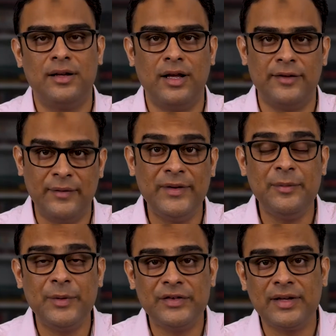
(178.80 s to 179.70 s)

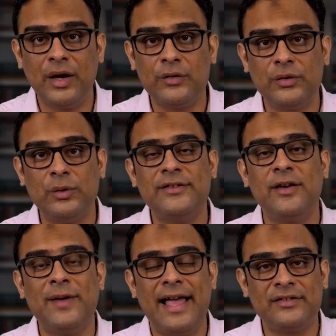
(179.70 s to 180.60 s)
70% households
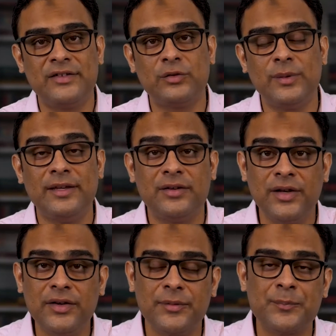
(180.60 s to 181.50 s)
have access to
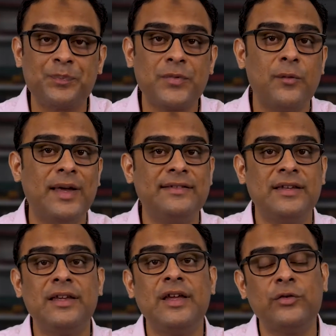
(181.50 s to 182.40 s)
internet, whereas
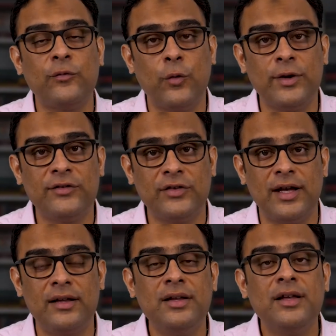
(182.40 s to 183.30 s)
in case of
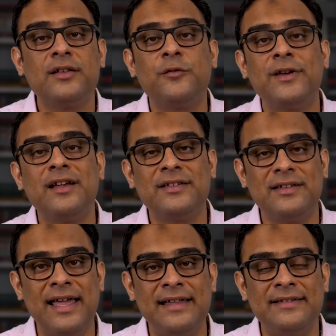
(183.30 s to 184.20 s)
Odisha, the figure
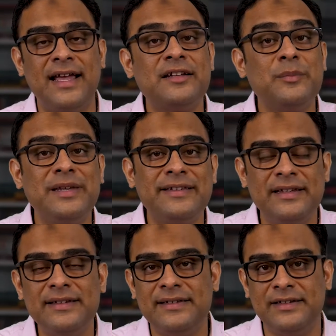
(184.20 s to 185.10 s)
stands a
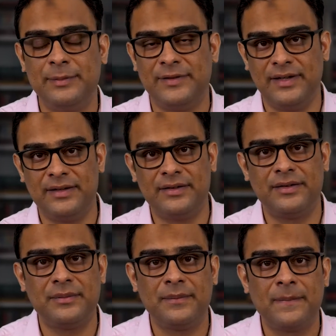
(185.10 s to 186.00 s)
measly 6%.
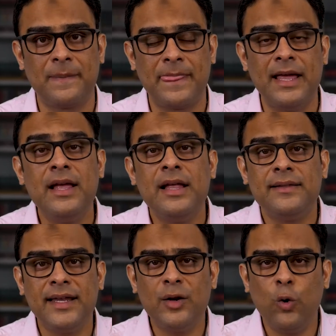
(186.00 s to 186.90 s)

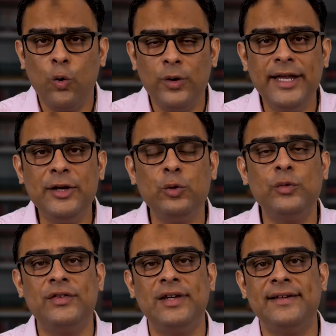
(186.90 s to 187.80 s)
There are only 2
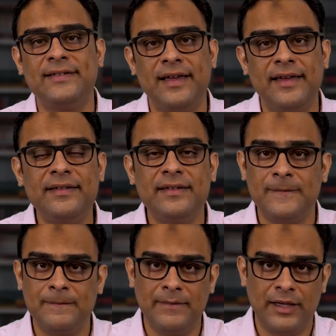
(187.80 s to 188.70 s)
states,
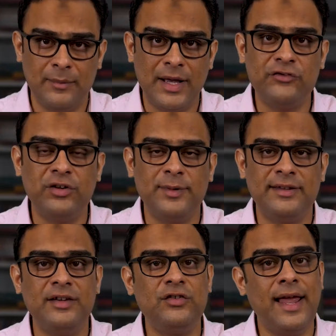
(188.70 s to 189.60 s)
guys, Himachal
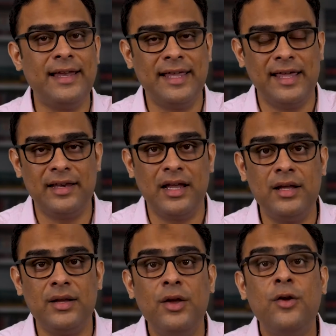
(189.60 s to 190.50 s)
Pradesh and
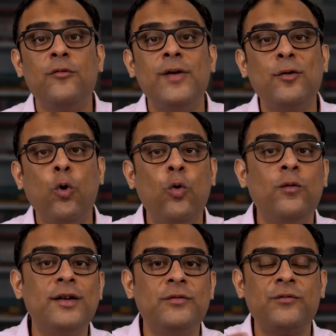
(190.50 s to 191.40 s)
Kerala, where
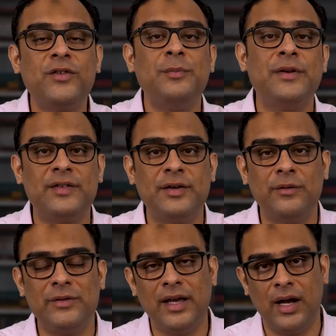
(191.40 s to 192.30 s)
over 50%
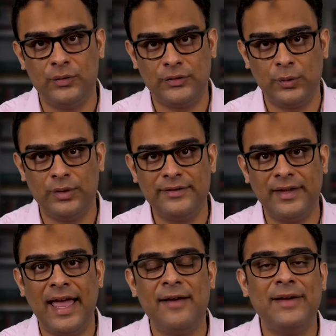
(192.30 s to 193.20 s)
of the
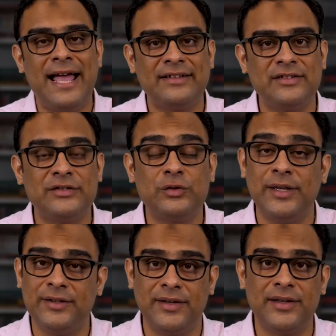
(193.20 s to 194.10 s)
households have access to
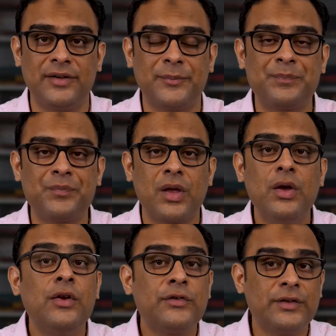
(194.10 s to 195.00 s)
internet.
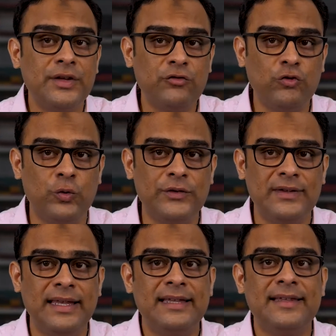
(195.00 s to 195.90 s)
So this
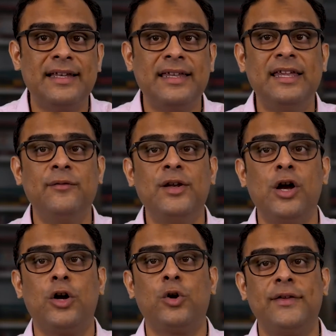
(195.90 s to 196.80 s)
shows that even
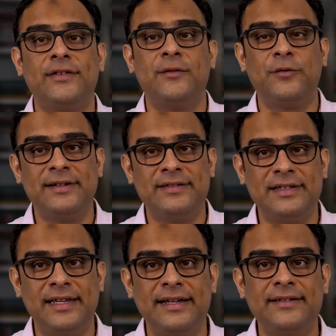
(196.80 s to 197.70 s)
across different
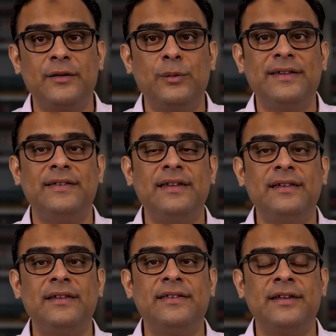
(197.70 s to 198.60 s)
states, we see
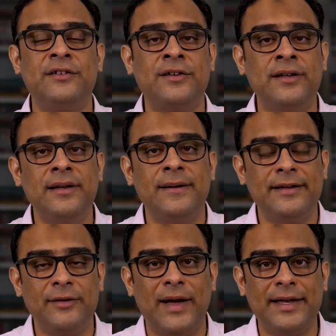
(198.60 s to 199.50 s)
this digital
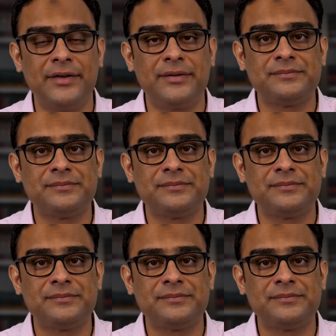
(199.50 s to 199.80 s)
divide.